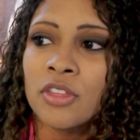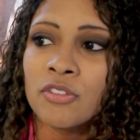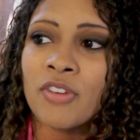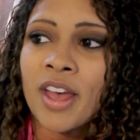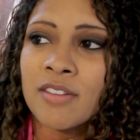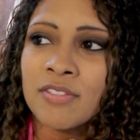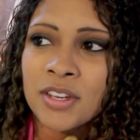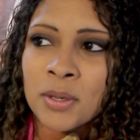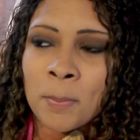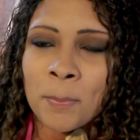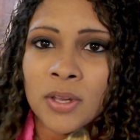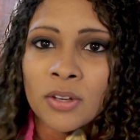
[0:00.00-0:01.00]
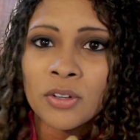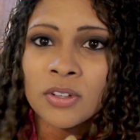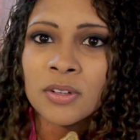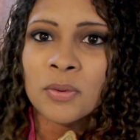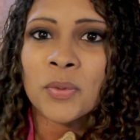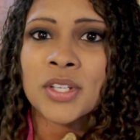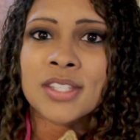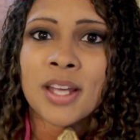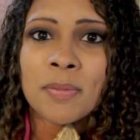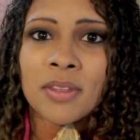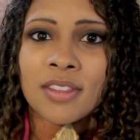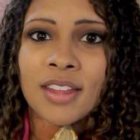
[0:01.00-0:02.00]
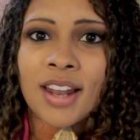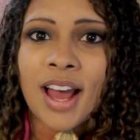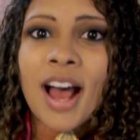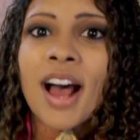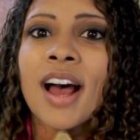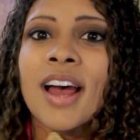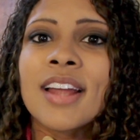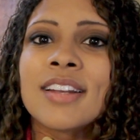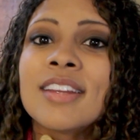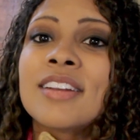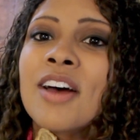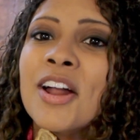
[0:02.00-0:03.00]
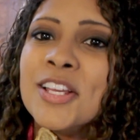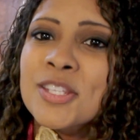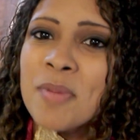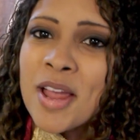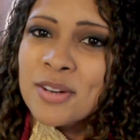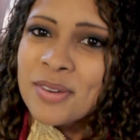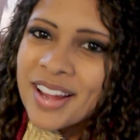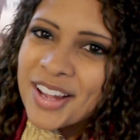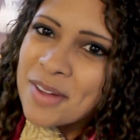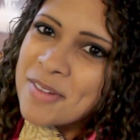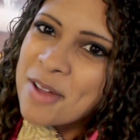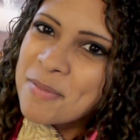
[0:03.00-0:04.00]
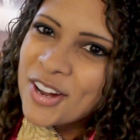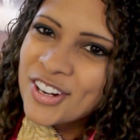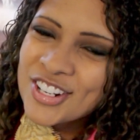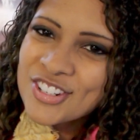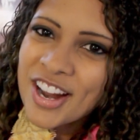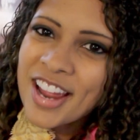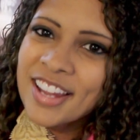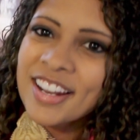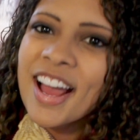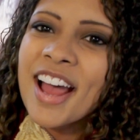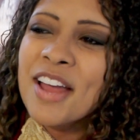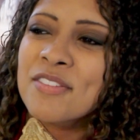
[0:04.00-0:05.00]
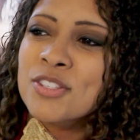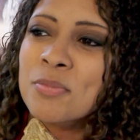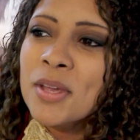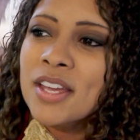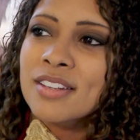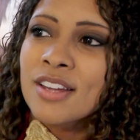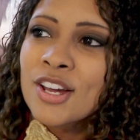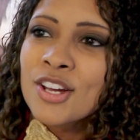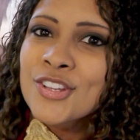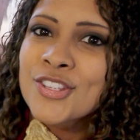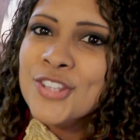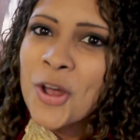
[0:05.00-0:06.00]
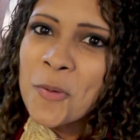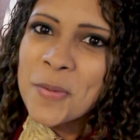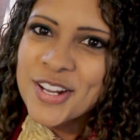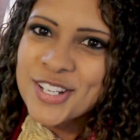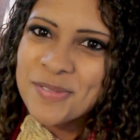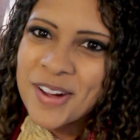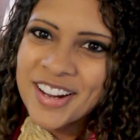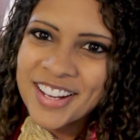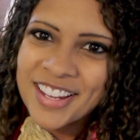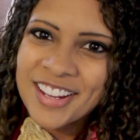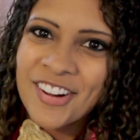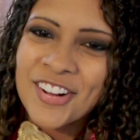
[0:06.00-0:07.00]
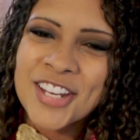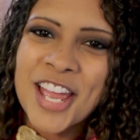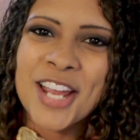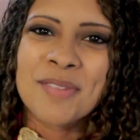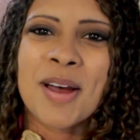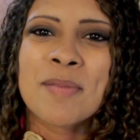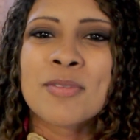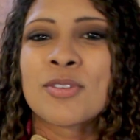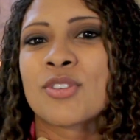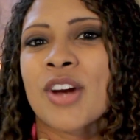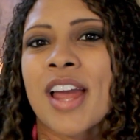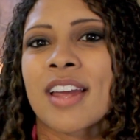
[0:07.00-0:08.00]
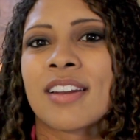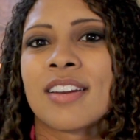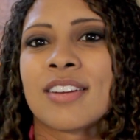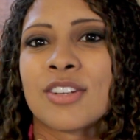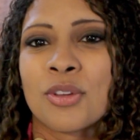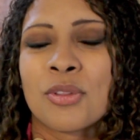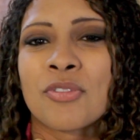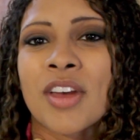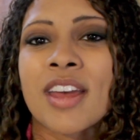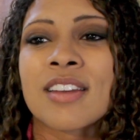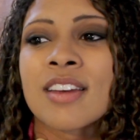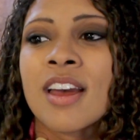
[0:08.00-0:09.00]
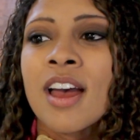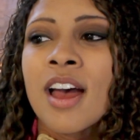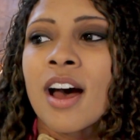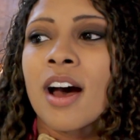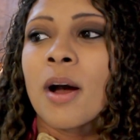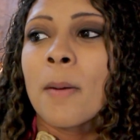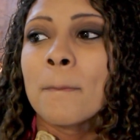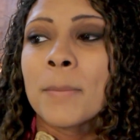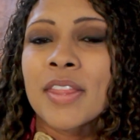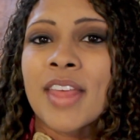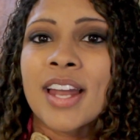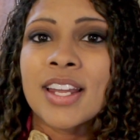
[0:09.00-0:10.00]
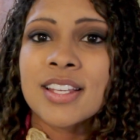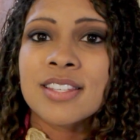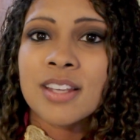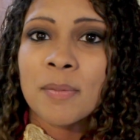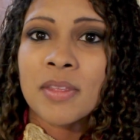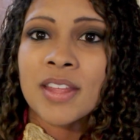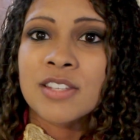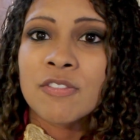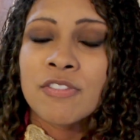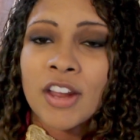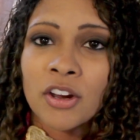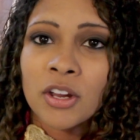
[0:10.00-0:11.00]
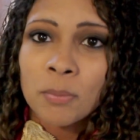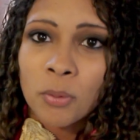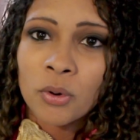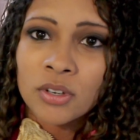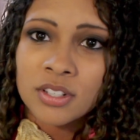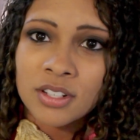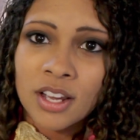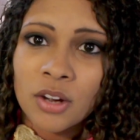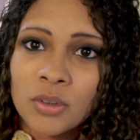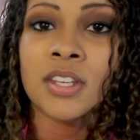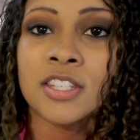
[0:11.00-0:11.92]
The vet bill was something that I did not expect when I got my bearded dragon. I have spent so much money on taking my dragon to the vet, but that is something that's very important to note.